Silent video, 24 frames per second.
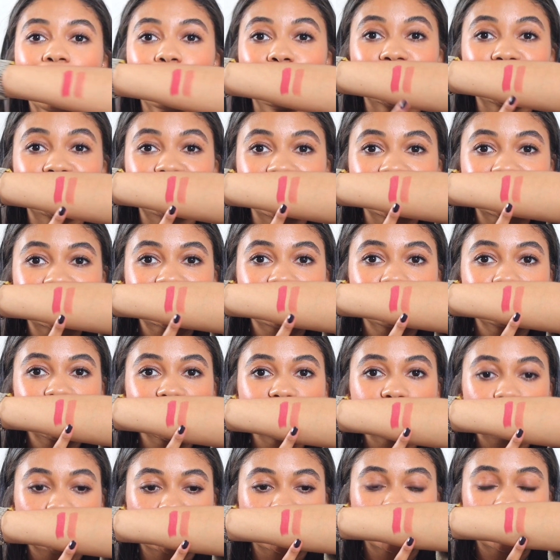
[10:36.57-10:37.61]
but this to me
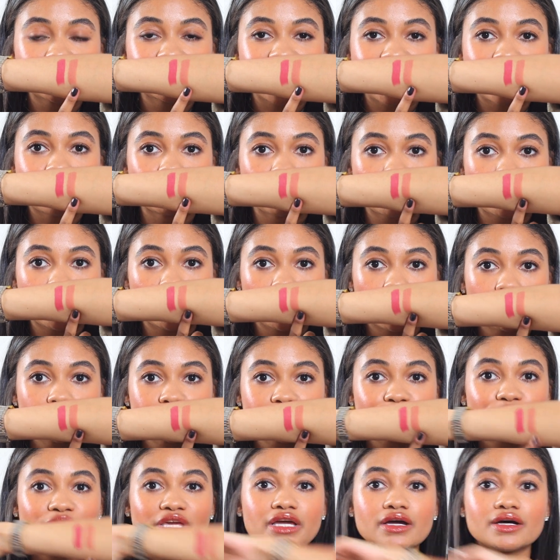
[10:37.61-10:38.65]
is pretty damn
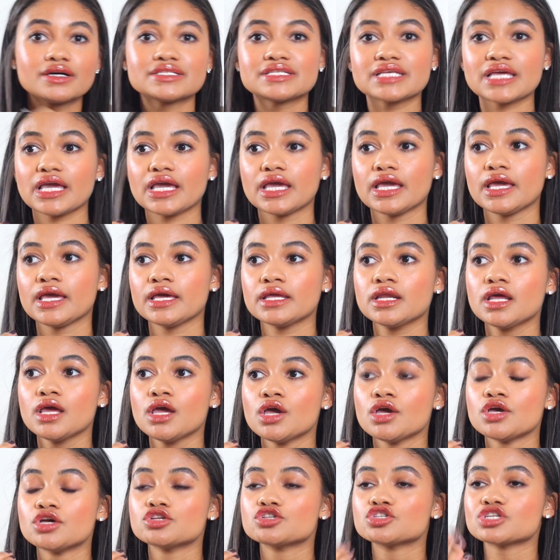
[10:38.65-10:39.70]
close because it
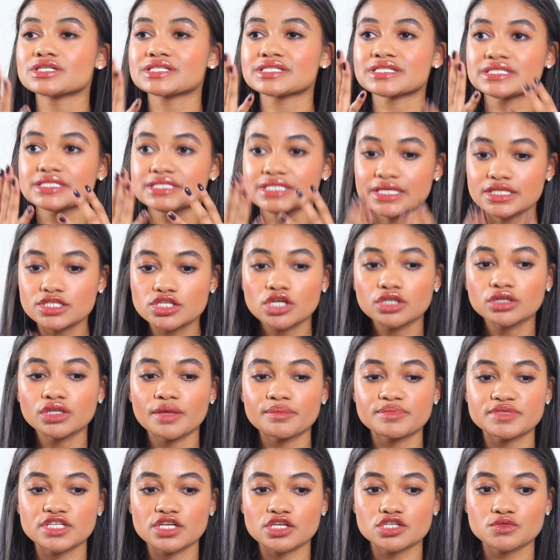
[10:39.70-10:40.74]
just sits on
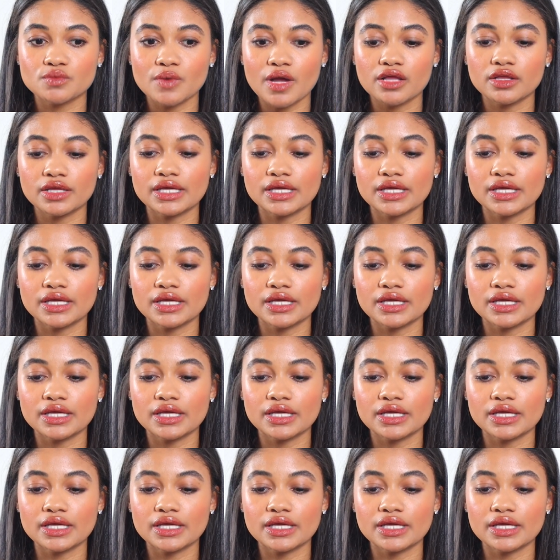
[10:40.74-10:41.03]
lipsticks well.